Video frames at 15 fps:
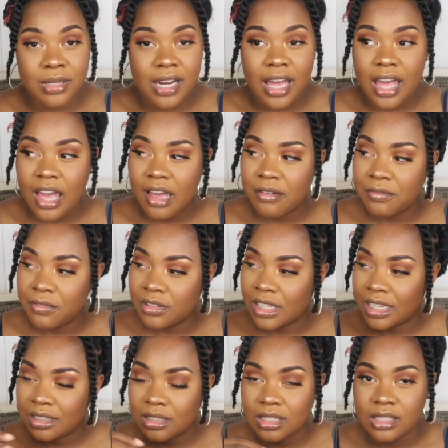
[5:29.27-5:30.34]
but I have
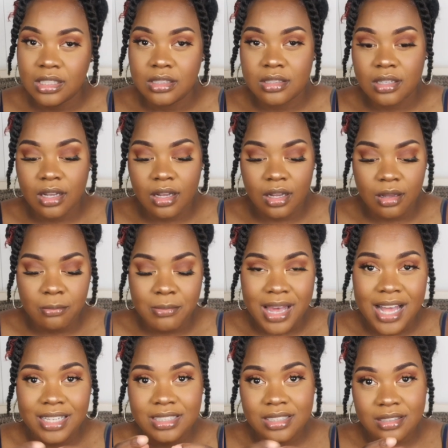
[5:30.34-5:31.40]
like these
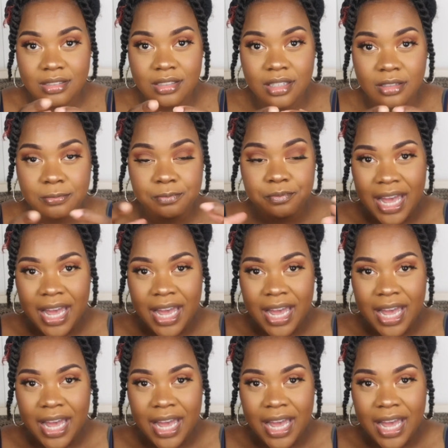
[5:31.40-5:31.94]
masculine